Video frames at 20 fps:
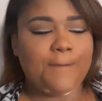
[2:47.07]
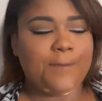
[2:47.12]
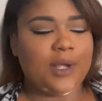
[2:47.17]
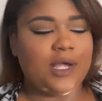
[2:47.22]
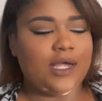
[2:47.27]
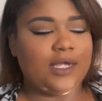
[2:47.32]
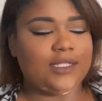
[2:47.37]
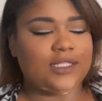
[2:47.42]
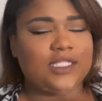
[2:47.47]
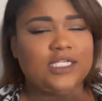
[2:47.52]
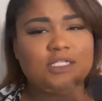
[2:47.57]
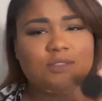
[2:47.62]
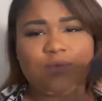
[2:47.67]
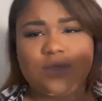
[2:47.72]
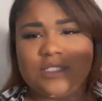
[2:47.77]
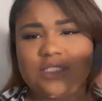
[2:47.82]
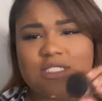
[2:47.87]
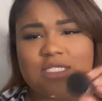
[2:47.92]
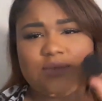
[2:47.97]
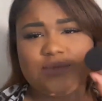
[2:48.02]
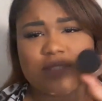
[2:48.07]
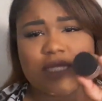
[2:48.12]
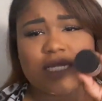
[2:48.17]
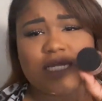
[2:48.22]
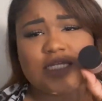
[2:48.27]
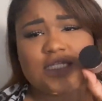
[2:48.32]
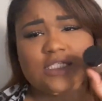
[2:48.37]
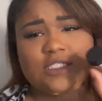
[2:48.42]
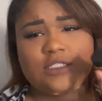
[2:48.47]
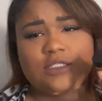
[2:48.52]
but this one seems
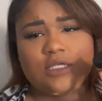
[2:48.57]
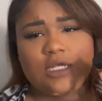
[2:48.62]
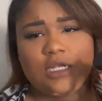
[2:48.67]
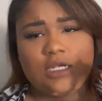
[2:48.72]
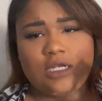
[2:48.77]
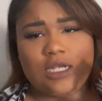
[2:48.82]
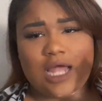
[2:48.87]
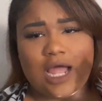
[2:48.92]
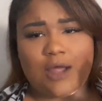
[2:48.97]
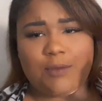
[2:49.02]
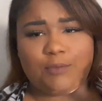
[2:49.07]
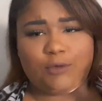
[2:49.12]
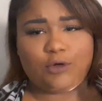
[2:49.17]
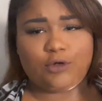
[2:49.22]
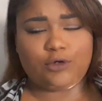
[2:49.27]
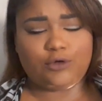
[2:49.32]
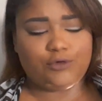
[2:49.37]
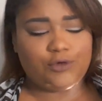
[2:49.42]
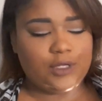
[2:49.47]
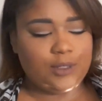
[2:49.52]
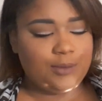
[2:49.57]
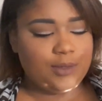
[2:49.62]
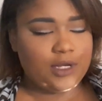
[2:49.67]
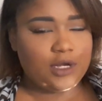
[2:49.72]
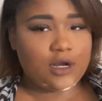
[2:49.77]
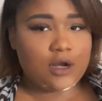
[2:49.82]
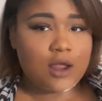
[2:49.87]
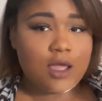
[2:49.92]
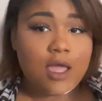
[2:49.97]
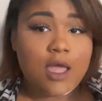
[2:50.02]
like it's a lot more
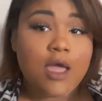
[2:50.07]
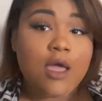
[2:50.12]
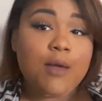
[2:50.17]
creamier,